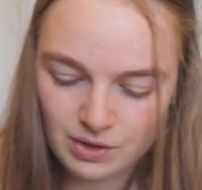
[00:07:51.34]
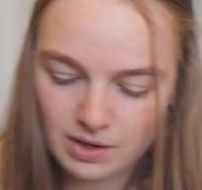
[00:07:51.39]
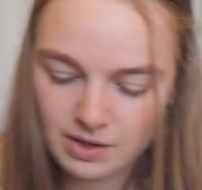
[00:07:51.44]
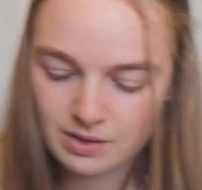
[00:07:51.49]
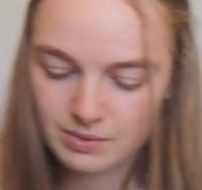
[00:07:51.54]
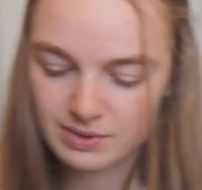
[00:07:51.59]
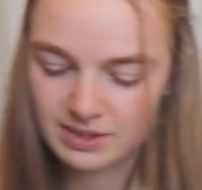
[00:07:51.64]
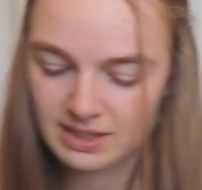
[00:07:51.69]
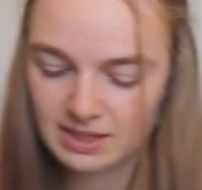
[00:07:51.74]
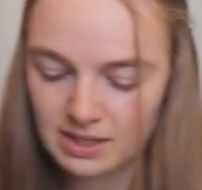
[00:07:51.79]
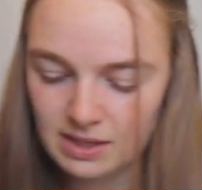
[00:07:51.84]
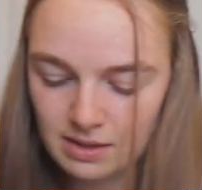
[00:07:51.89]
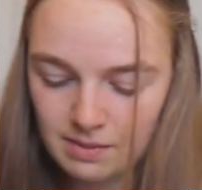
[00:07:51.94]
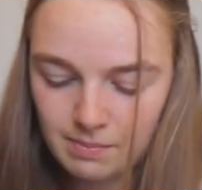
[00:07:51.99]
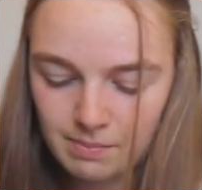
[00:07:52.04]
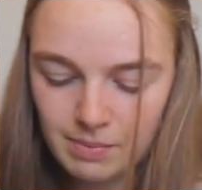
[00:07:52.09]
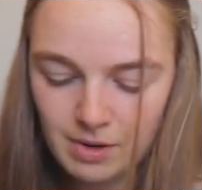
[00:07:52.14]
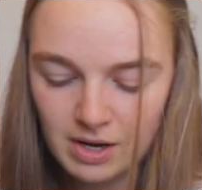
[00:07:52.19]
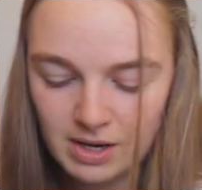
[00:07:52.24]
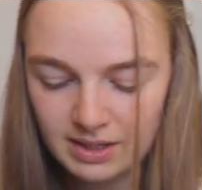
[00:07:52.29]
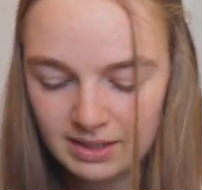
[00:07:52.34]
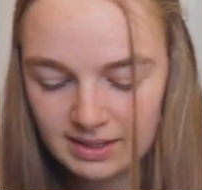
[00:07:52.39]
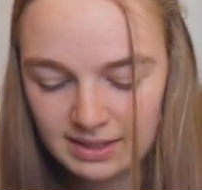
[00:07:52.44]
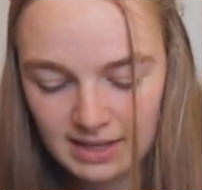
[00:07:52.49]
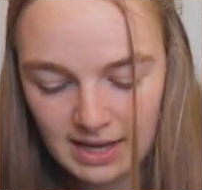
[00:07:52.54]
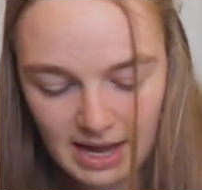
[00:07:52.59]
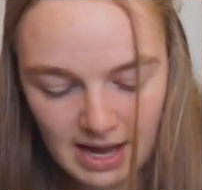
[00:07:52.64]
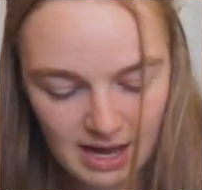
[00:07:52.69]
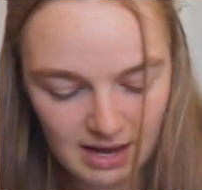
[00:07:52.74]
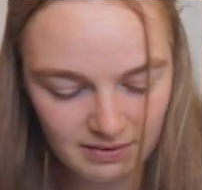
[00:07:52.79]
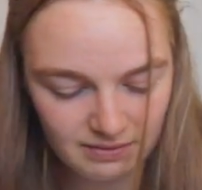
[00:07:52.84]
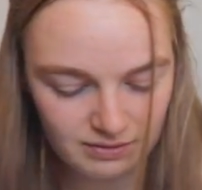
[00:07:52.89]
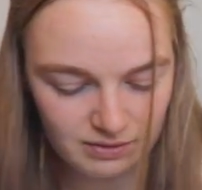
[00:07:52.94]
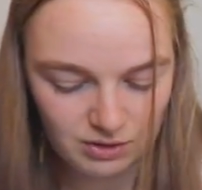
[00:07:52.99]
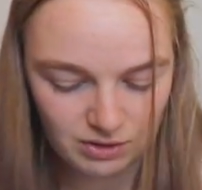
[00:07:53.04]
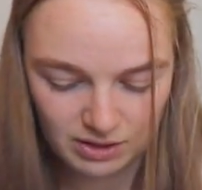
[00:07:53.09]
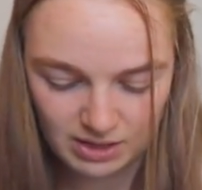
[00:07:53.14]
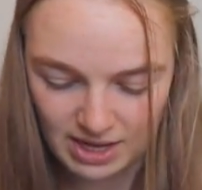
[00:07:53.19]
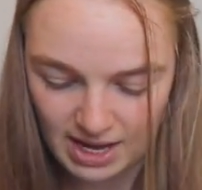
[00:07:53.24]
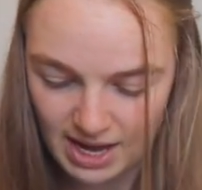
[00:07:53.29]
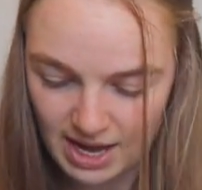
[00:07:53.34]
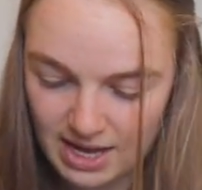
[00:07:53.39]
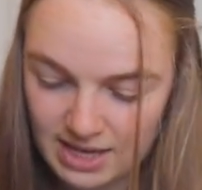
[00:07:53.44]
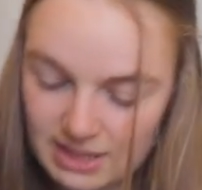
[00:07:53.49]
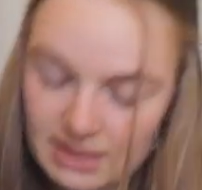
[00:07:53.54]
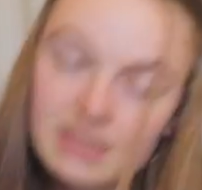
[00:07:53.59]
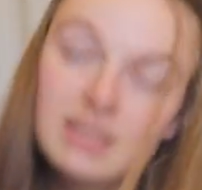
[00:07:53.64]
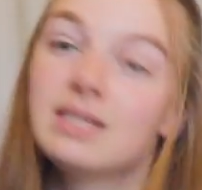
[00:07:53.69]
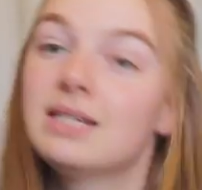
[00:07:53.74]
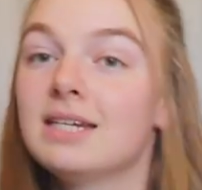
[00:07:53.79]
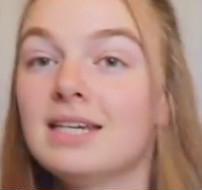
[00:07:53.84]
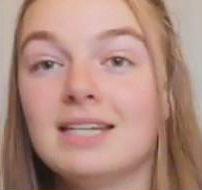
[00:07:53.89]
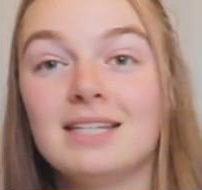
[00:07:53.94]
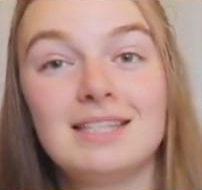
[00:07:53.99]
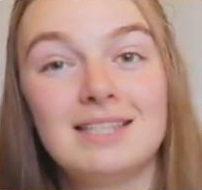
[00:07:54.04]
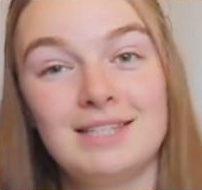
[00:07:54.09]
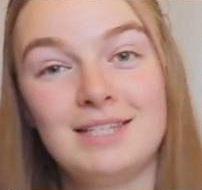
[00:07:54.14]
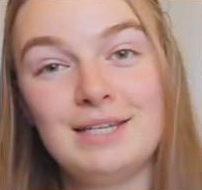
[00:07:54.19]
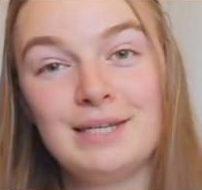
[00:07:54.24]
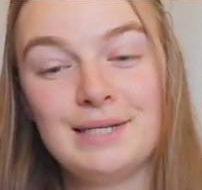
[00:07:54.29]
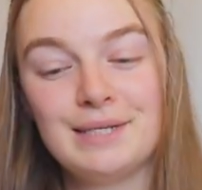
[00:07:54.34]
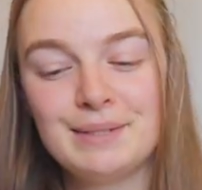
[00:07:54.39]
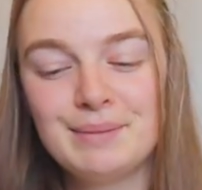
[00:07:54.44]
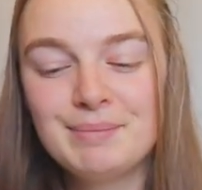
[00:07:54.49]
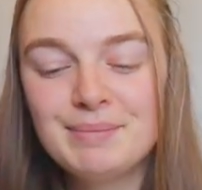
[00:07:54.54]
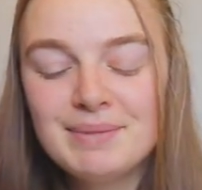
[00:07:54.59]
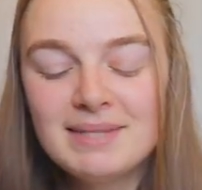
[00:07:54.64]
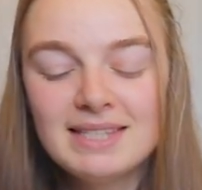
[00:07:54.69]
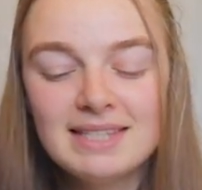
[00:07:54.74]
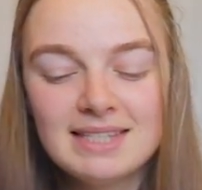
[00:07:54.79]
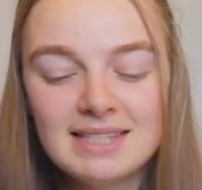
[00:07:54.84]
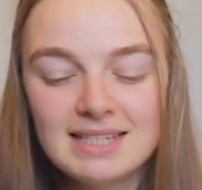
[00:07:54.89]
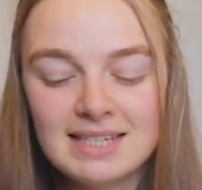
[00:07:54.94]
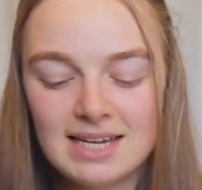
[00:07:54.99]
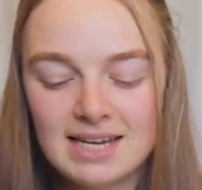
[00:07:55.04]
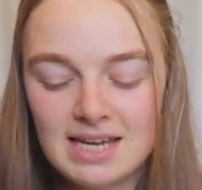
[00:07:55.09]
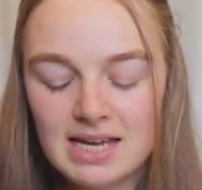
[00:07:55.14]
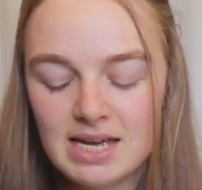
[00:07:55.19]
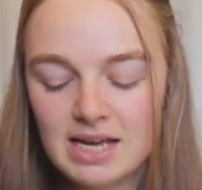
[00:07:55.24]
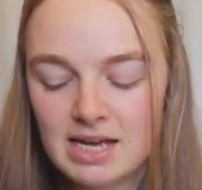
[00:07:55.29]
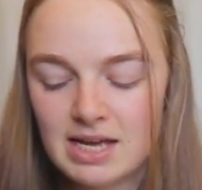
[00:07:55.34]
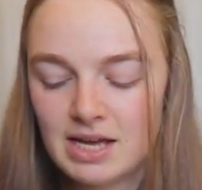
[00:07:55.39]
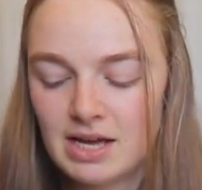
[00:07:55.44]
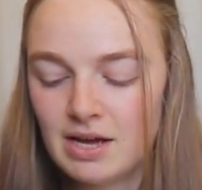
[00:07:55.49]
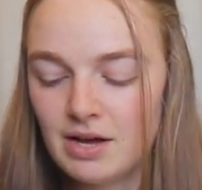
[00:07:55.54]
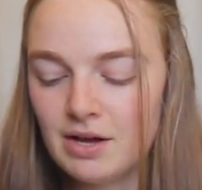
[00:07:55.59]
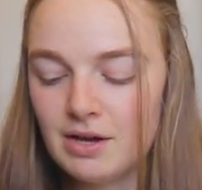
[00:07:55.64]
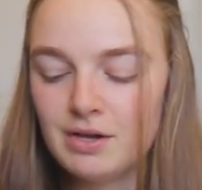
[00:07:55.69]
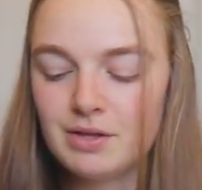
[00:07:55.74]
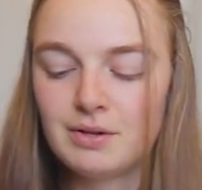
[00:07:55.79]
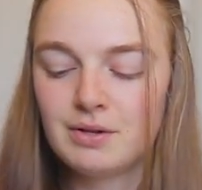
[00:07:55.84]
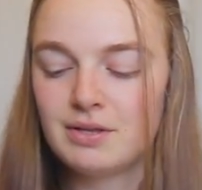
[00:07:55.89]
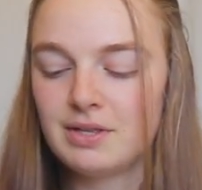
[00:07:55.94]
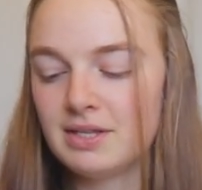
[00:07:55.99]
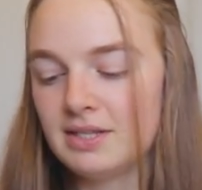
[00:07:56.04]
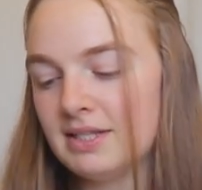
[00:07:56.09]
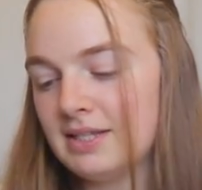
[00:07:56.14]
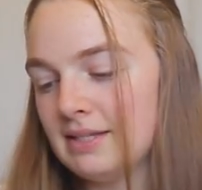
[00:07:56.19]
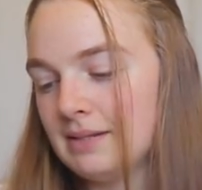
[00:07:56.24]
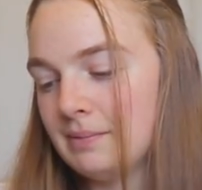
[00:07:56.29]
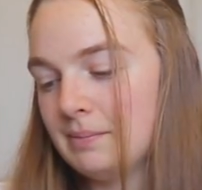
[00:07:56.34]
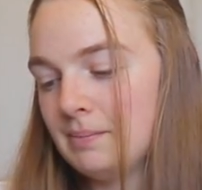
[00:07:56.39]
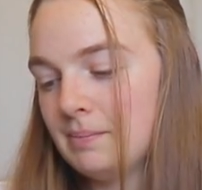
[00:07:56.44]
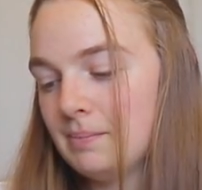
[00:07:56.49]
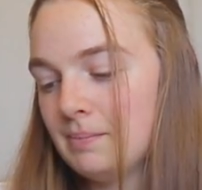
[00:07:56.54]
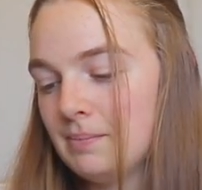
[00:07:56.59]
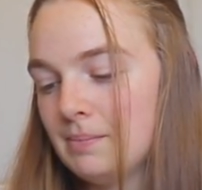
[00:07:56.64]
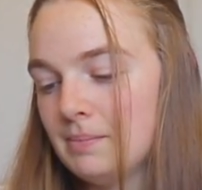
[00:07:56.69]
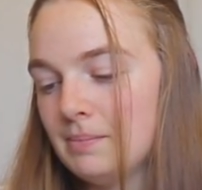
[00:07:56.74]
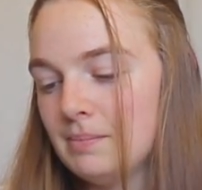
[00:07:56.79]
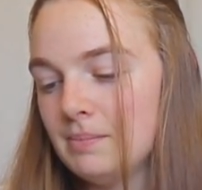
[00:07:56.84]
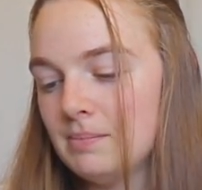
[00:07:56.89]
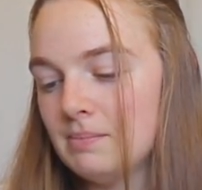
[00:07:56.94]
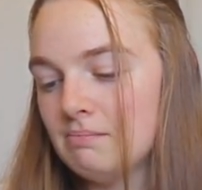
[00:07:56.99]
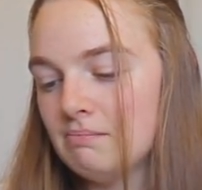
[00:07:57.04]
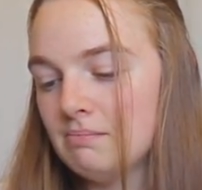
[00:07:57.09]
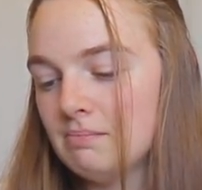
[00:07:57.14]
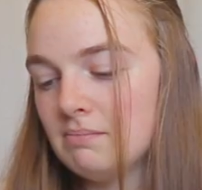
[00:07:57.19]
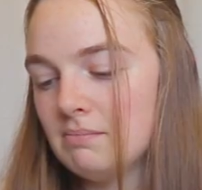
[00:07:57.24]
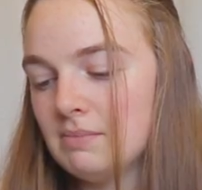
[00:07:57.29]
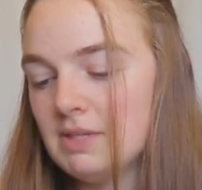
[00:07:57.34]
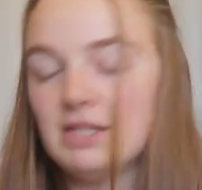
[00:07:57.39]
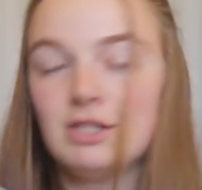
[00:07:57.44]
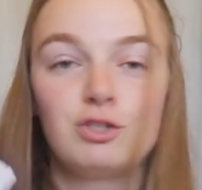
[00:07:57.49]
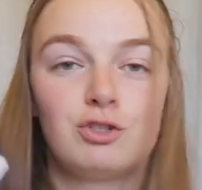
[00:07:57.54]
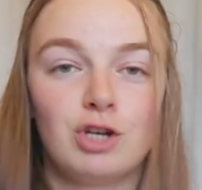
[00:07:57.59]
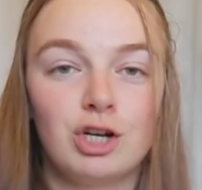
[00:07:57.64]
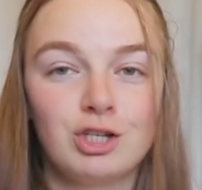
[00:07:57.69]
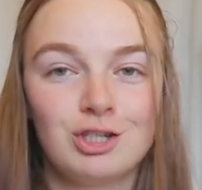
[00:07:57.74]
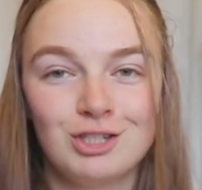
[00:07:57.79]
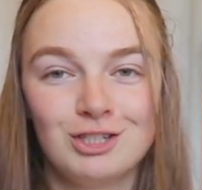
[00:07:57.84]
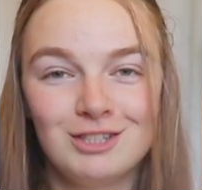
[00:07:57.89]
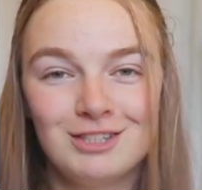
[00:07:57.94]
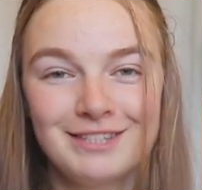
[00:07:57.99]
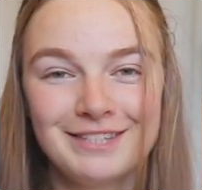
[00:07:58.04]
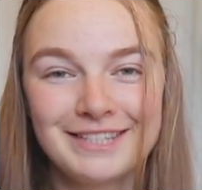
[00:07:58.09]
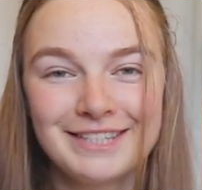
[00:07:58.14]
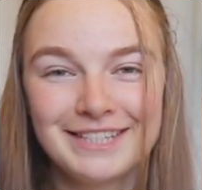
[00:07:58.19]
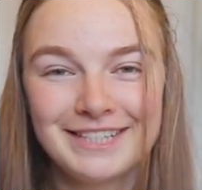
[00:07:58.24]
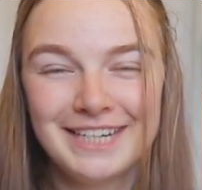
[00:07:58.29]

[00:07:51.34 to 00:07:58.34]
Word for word: all that was in the box after that, it seems. Other than some instructions.